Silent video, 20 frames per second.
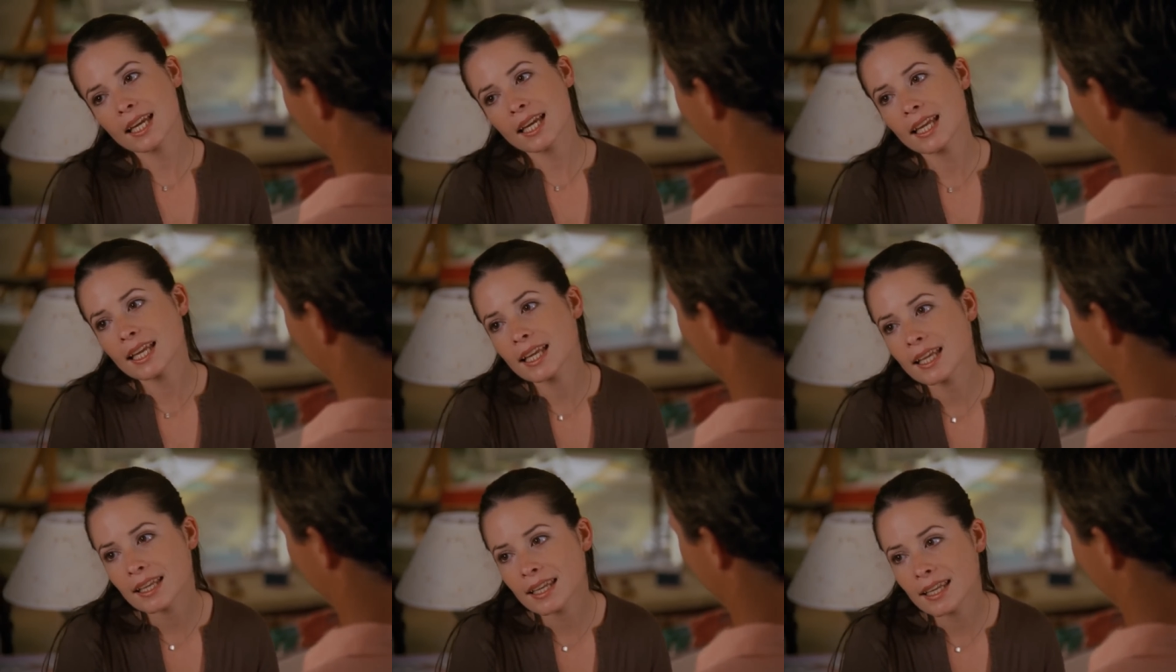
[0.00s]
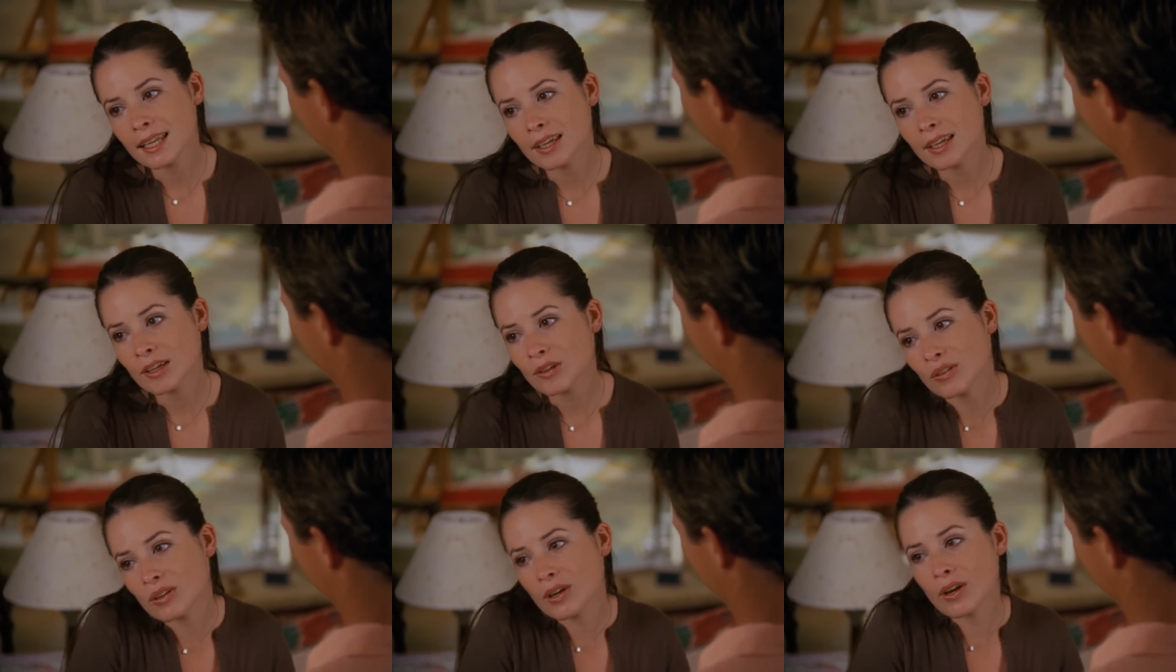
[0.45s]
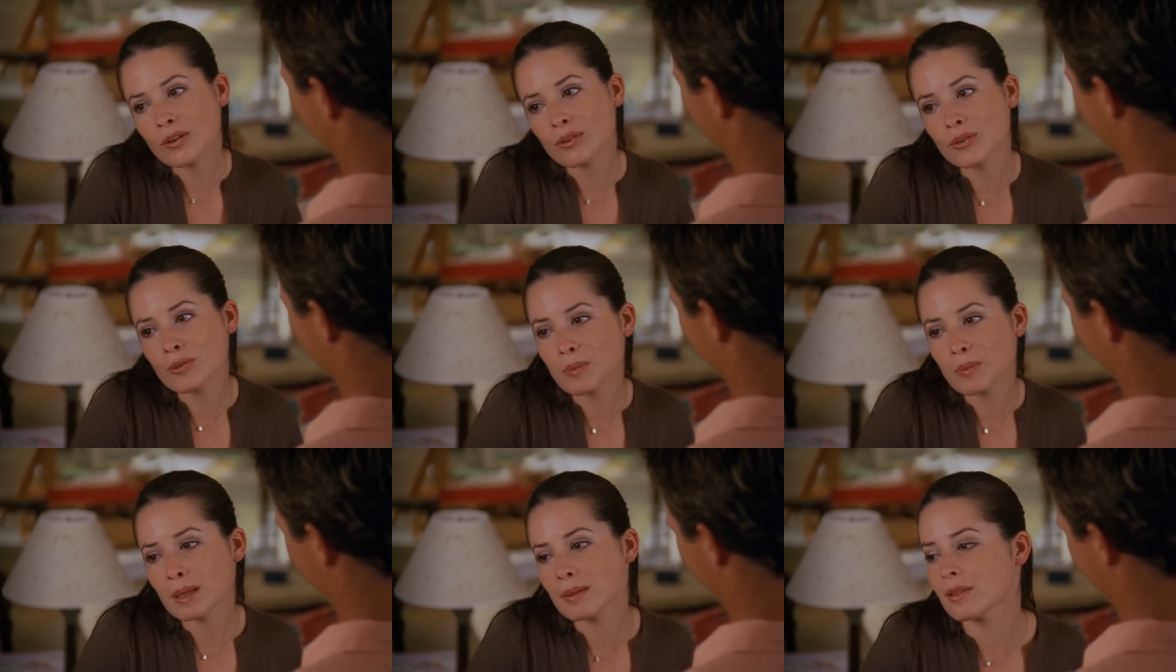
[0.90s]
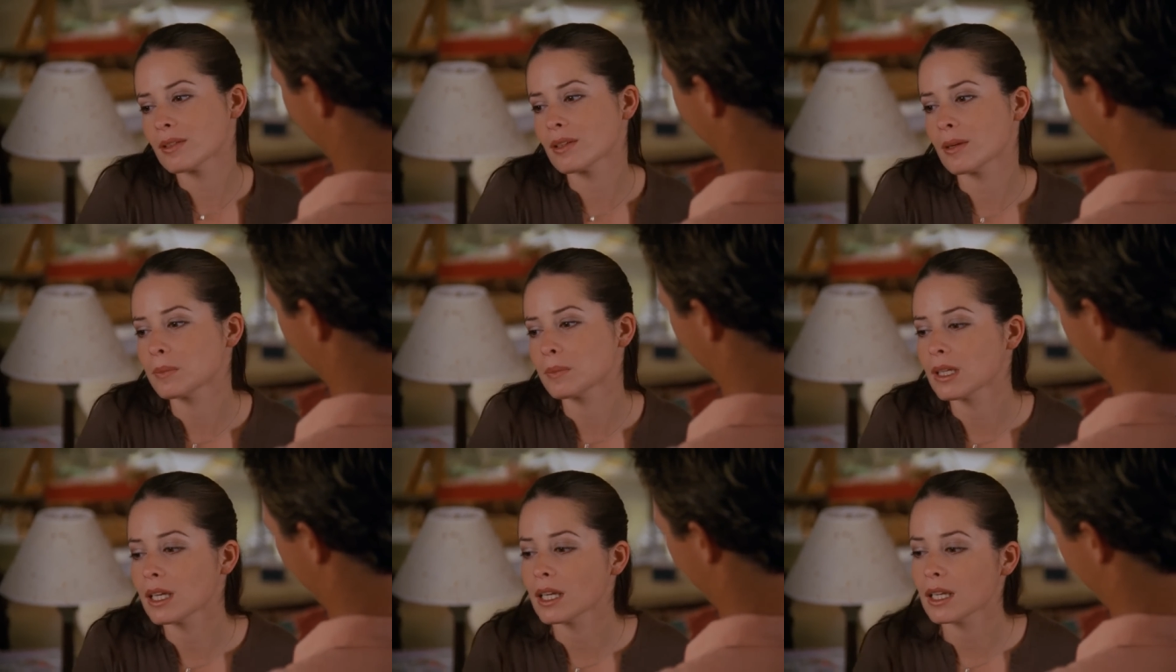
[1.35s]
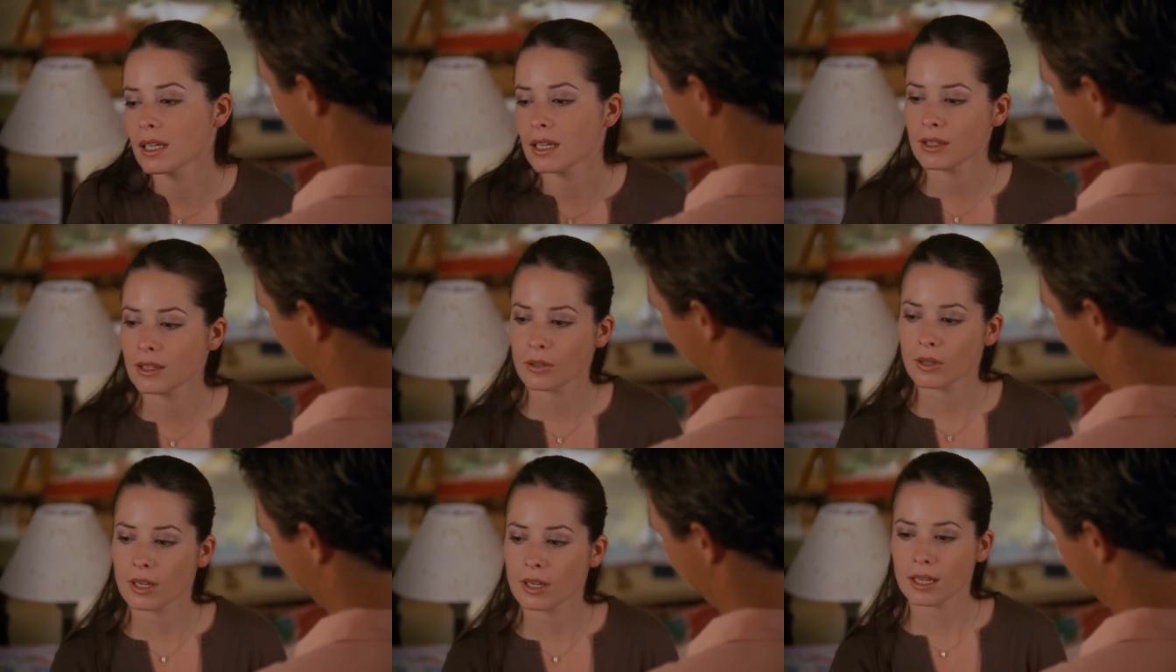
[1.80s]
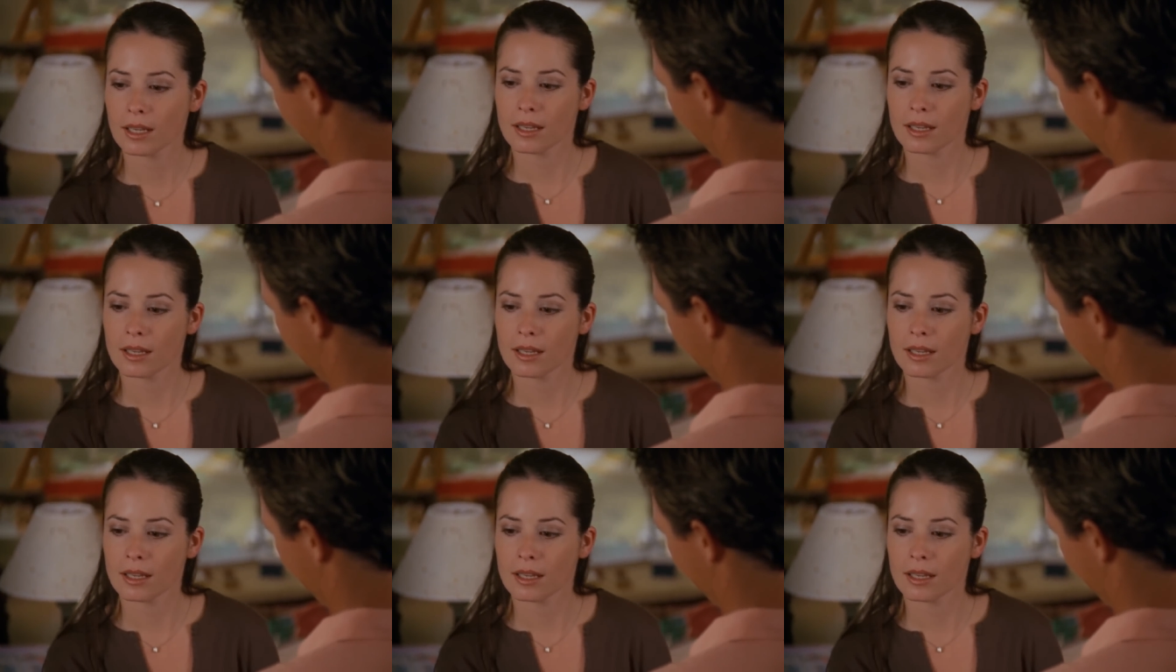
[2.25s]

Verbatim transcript: but she can't turn her back on being a witch.